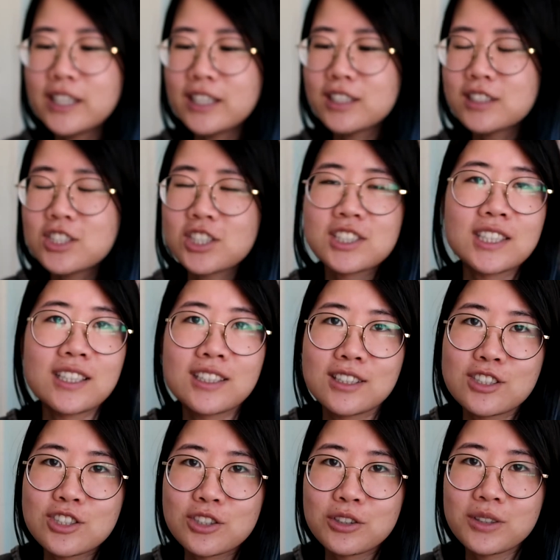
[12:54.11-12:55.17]
they just send
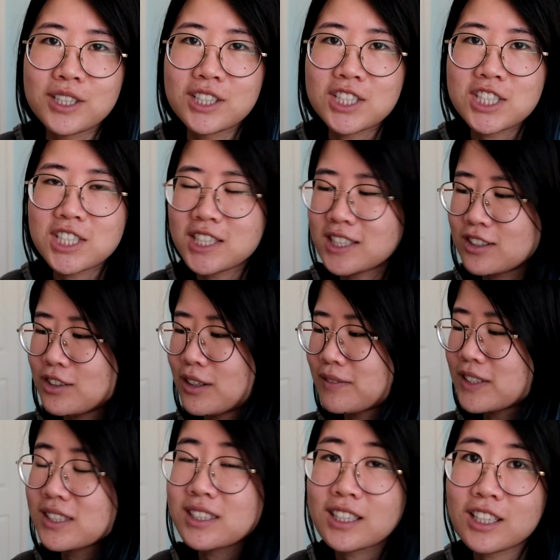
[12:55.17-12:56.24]
it to you in a sheet and you have
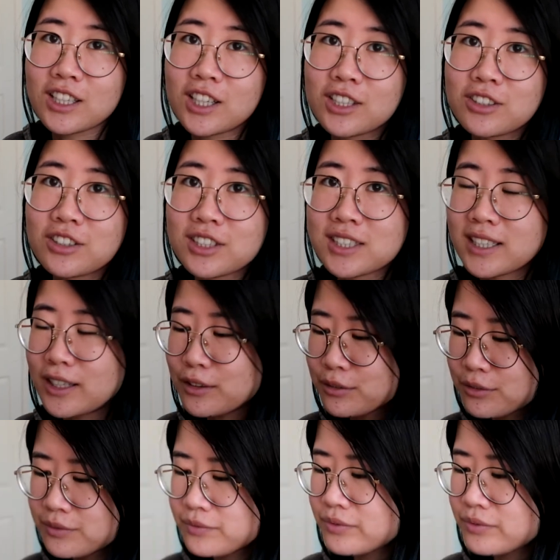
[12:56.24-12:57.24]
to stick it on yourself.